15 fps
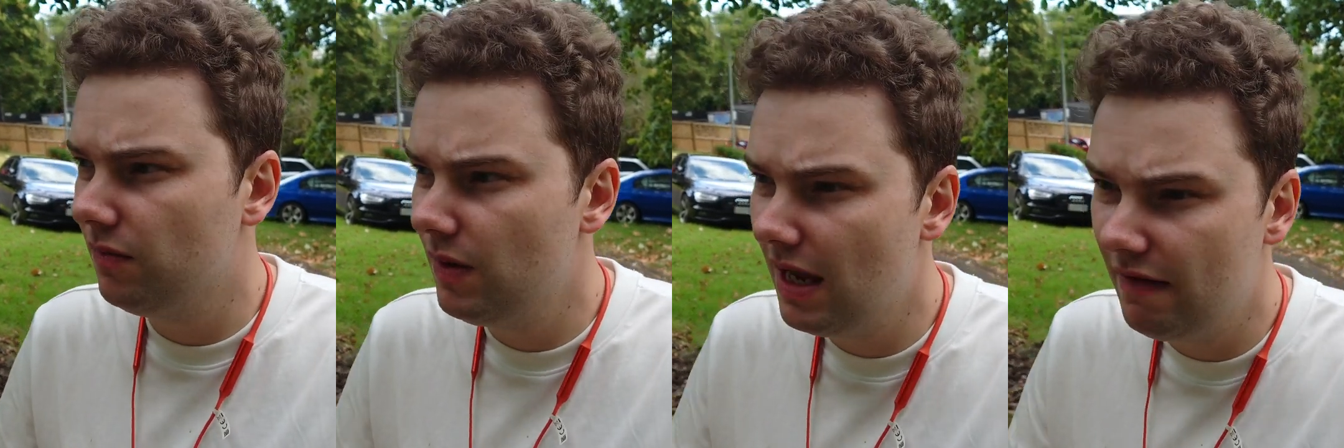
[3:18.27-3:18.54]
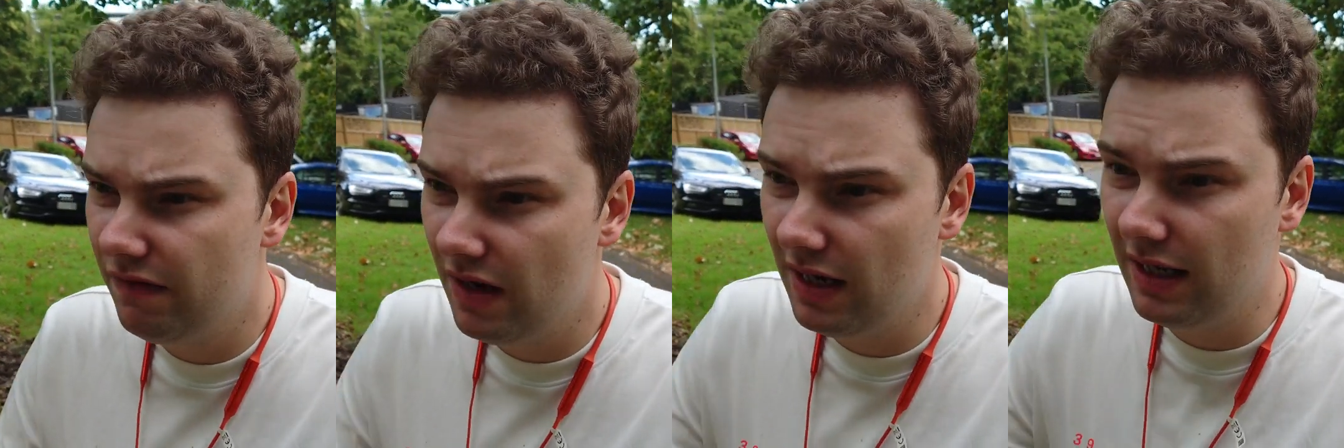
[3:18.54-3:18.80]
So we
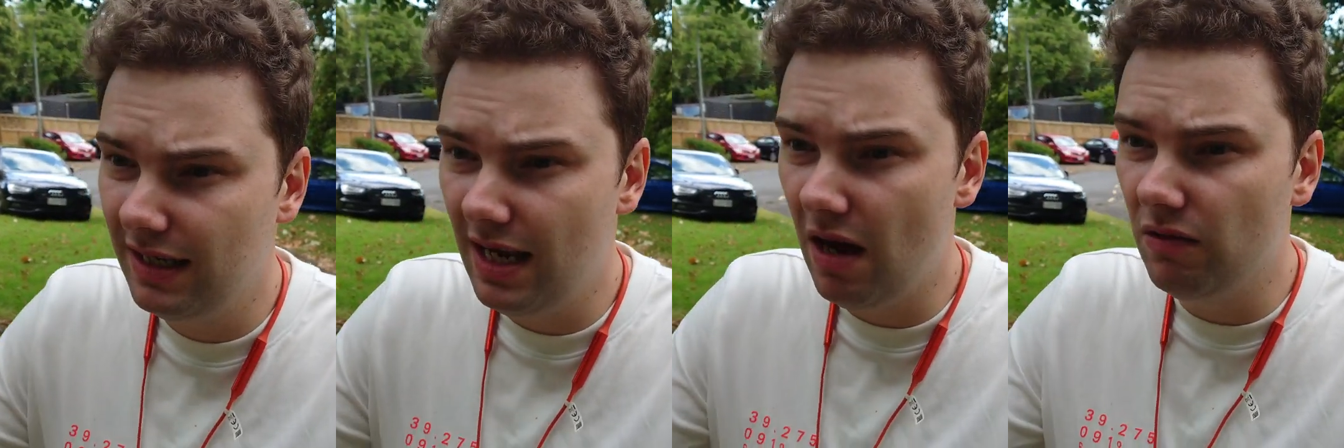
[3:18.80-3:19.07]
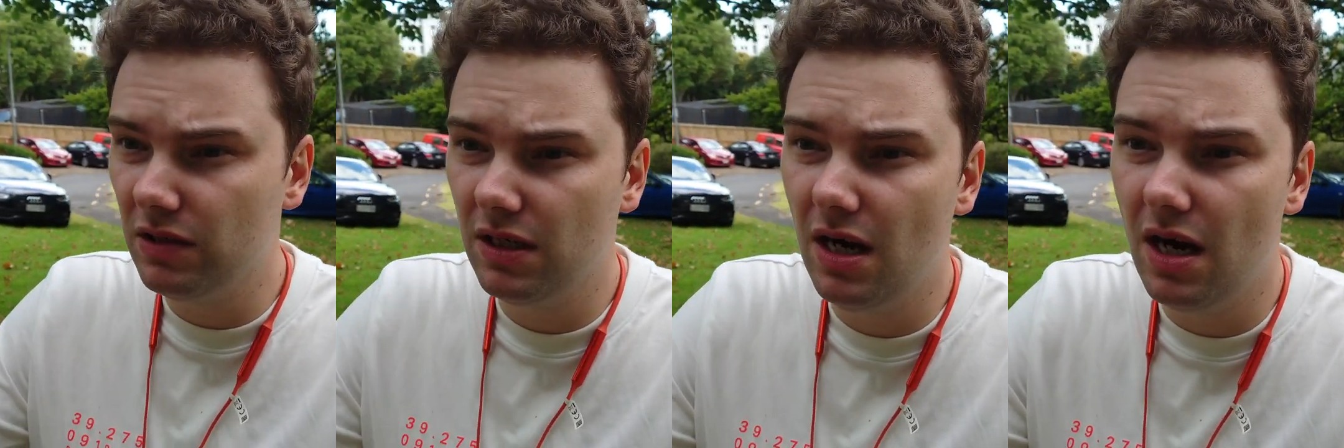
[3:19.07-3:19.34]
have like
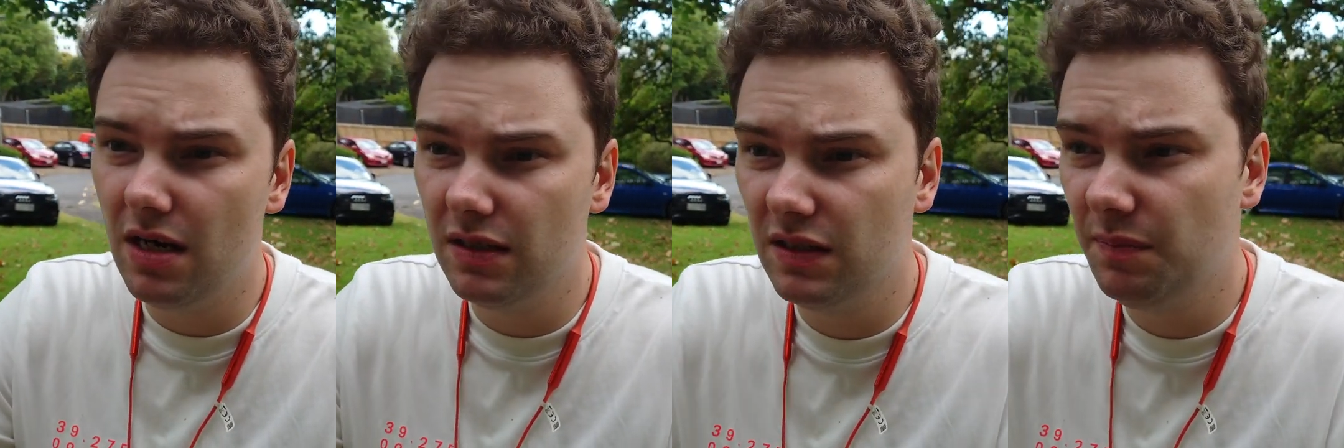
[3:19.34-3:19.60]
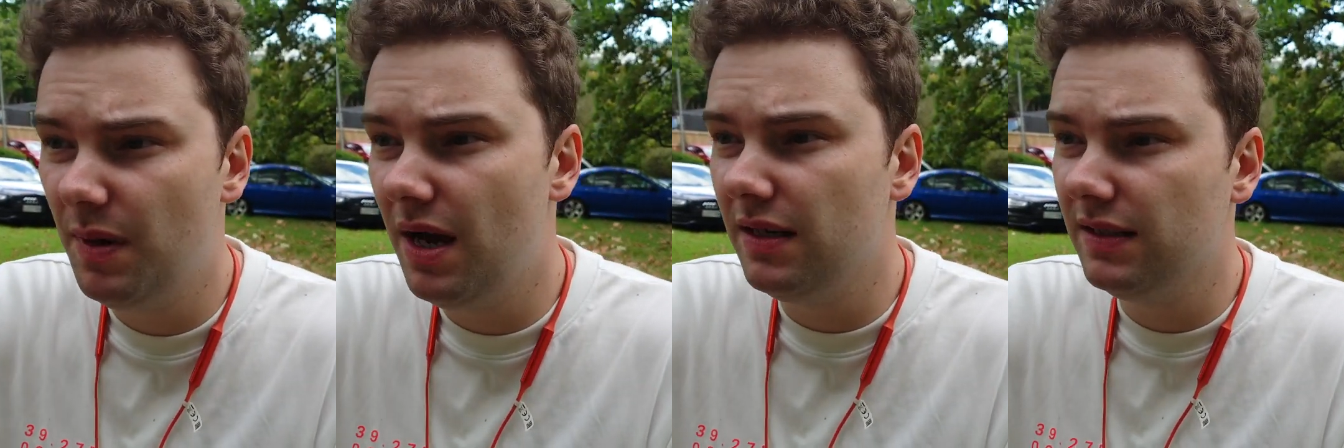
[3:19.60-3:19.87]
loud
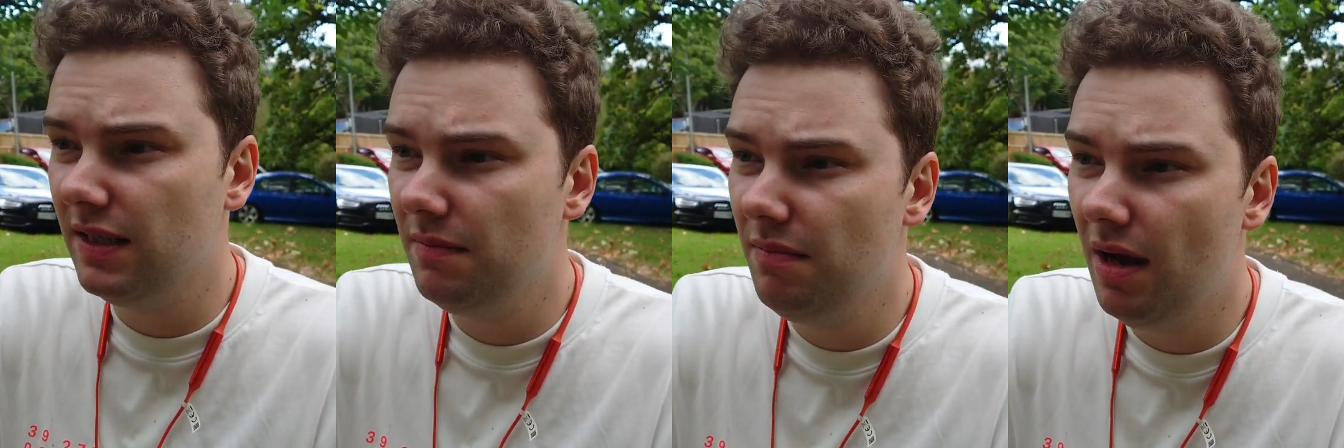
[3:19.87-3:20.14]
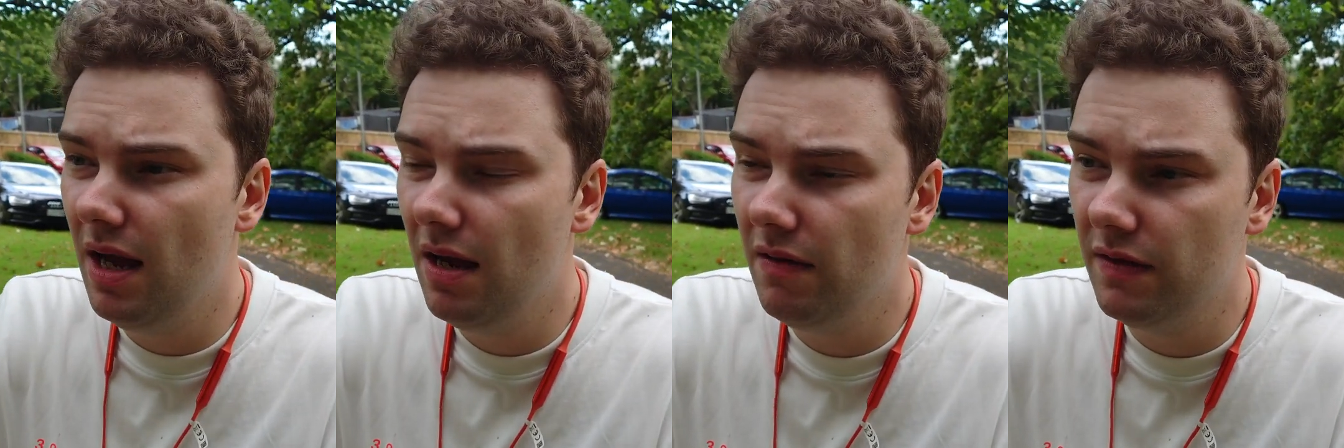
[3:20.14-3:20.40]
cars passing
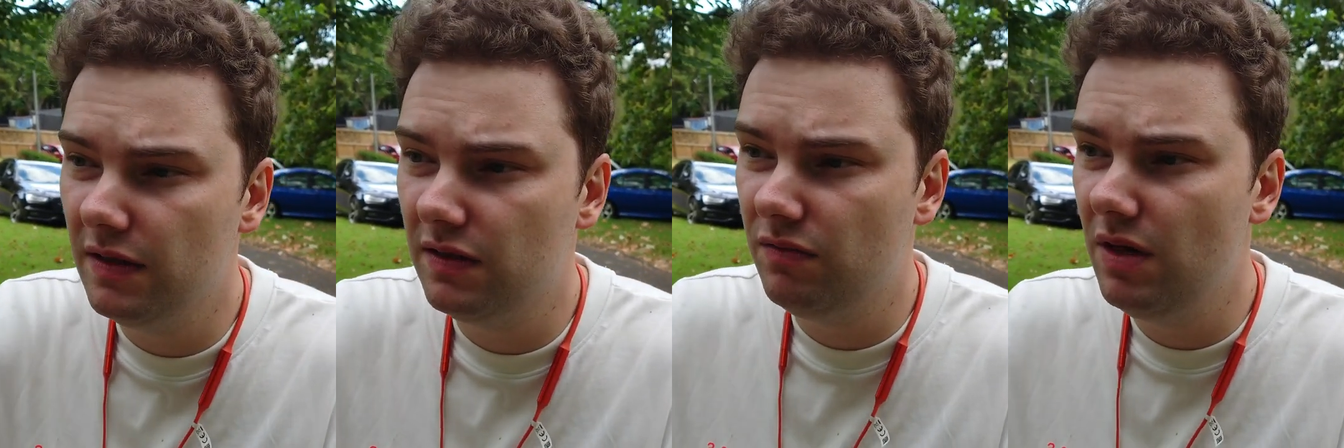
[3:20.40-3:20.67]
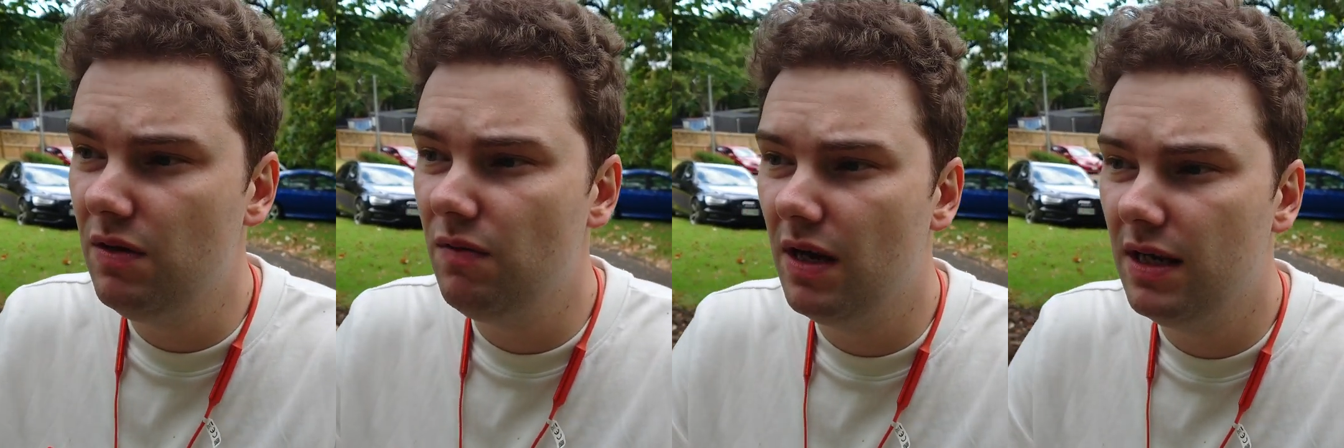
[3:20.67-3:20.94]
by on the
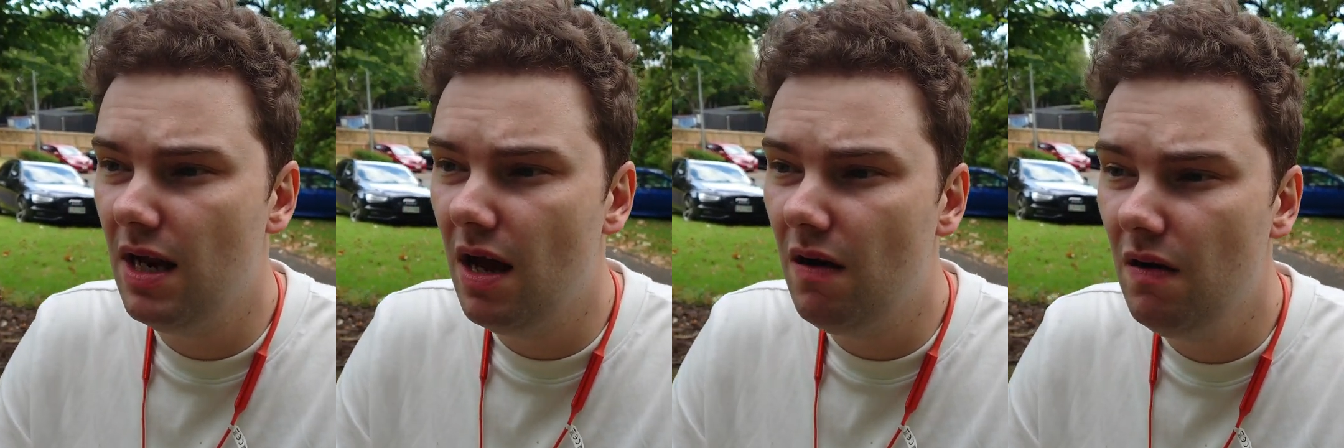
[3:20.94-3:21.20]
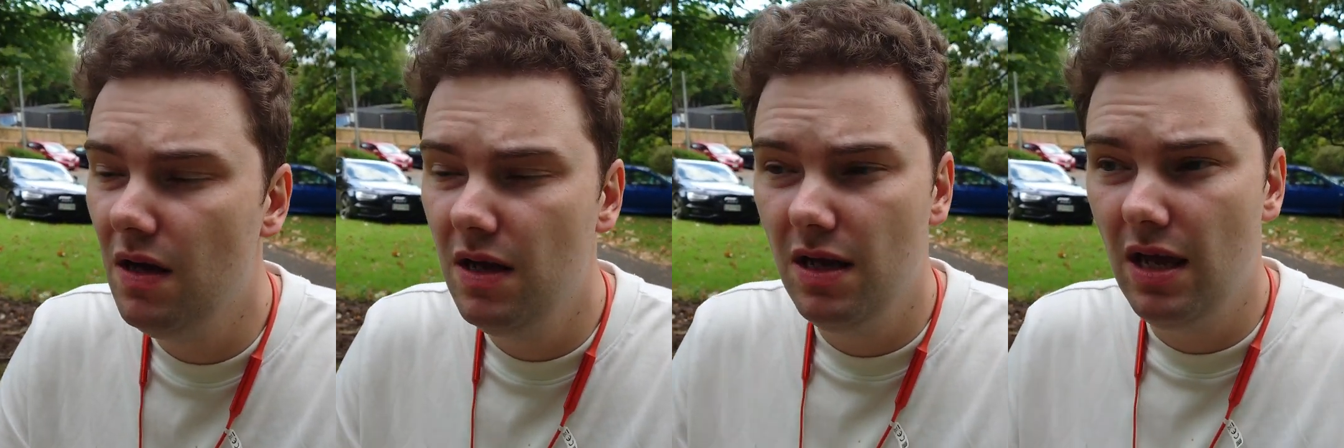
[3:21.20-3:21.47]
street right
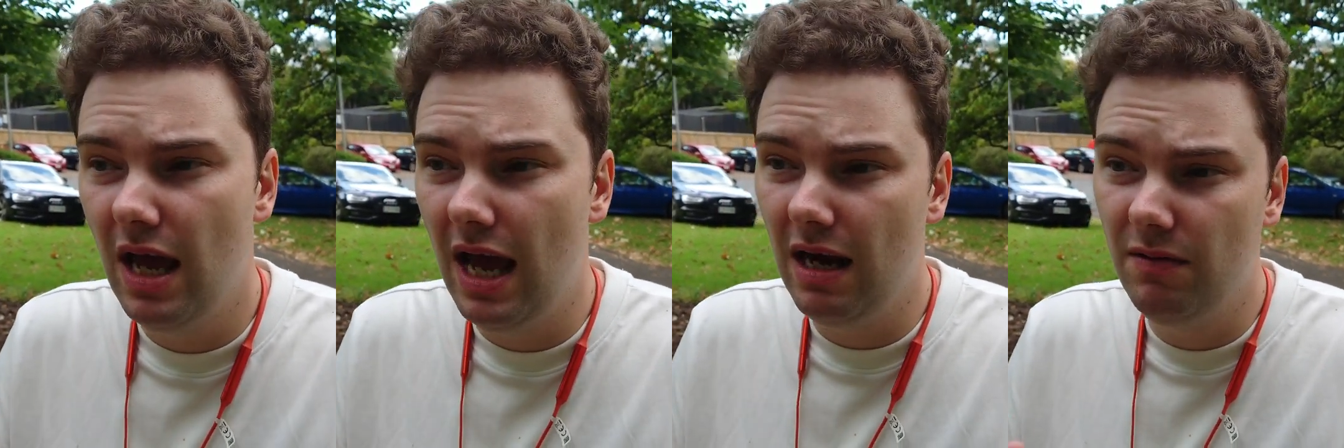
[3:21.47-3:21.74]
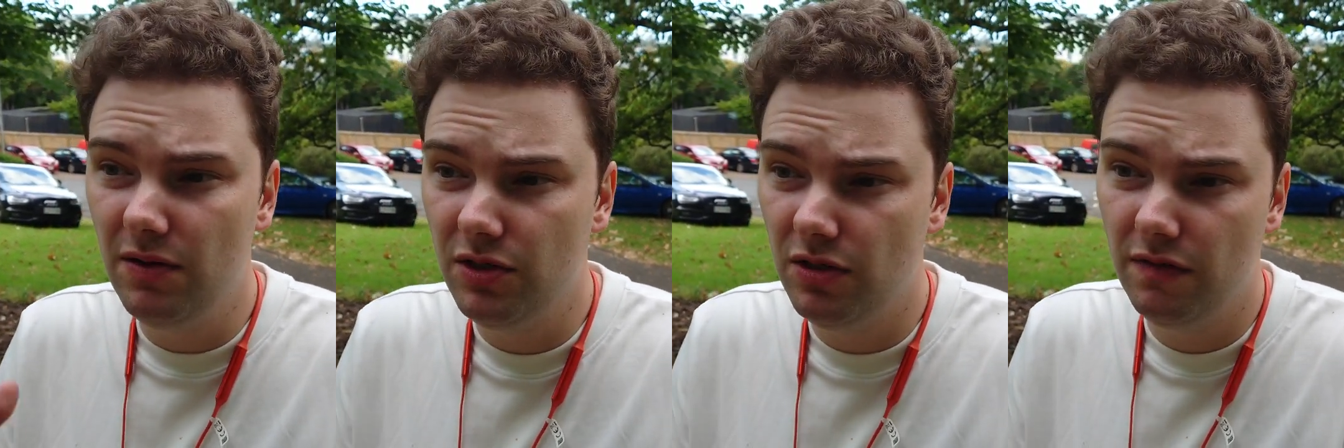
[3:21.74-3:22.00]
now. And
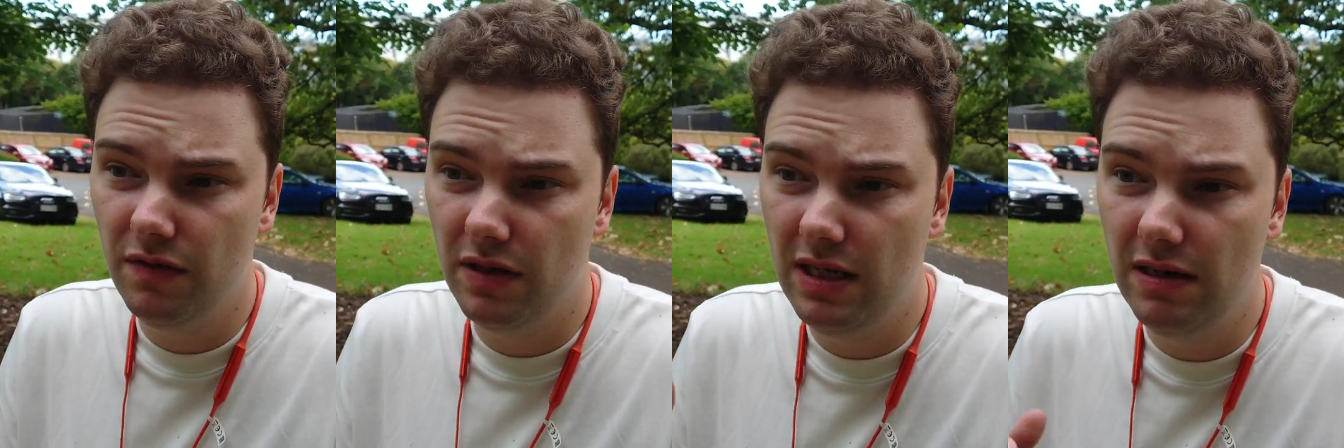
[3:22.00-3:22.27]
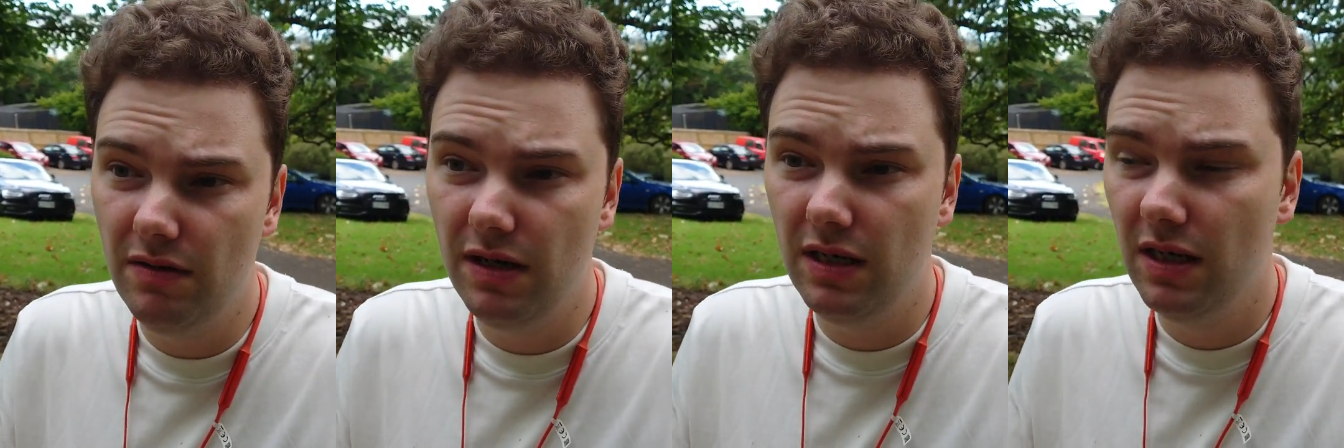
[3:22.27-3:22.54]
I'm not sure if you
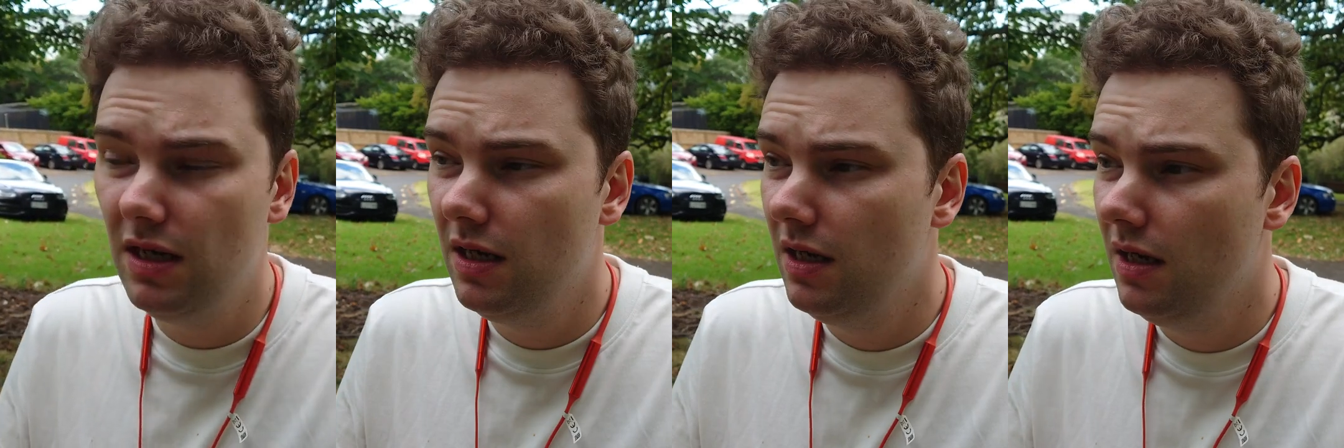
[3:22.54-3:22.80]
hear it